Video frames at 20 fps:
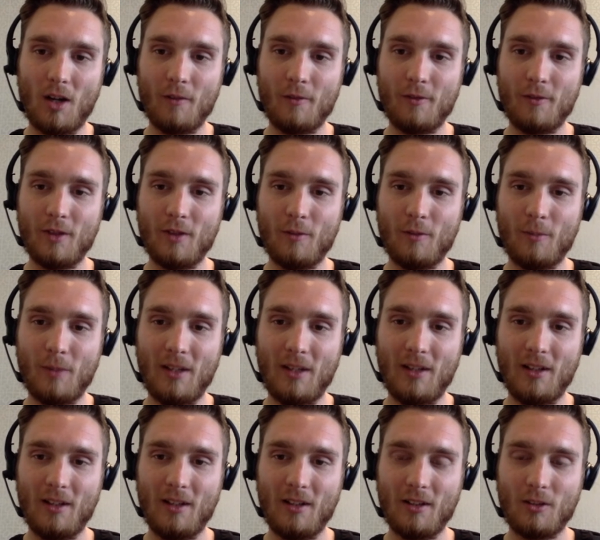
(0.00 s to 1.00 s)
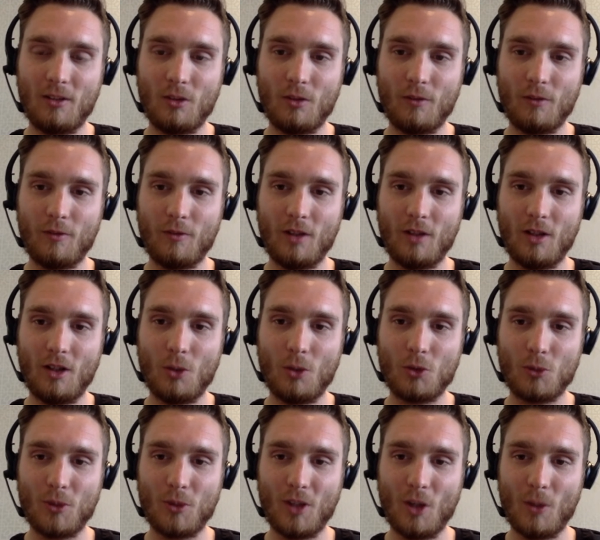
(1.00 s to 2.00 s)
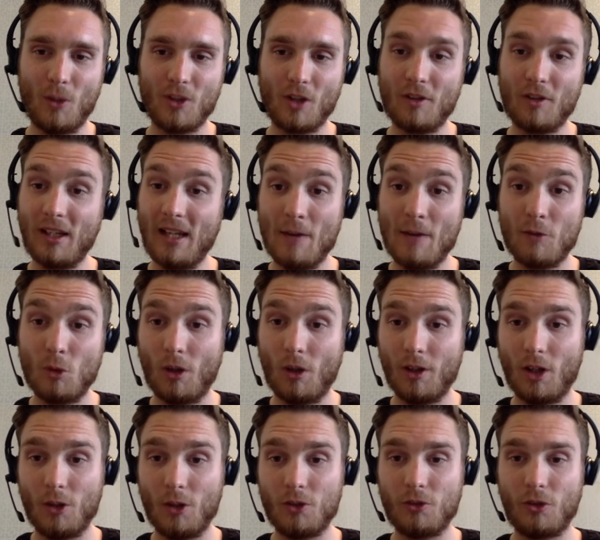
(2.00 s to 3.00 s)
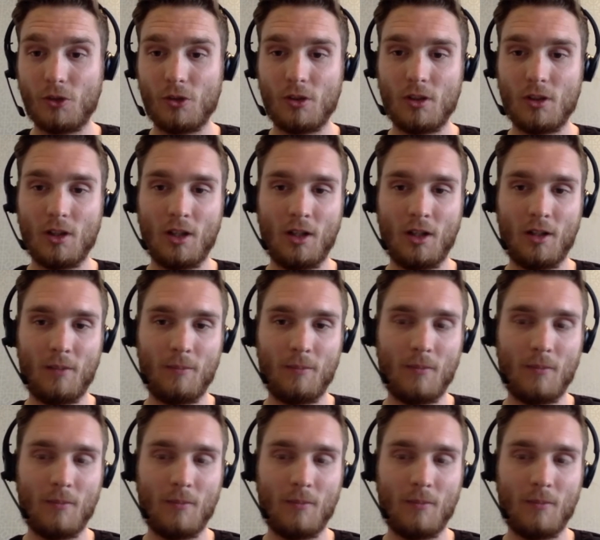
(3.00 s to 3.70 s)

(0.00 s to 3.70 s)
of of being a sort of uh, entrepreneur, which I think everyone goes through. Um, so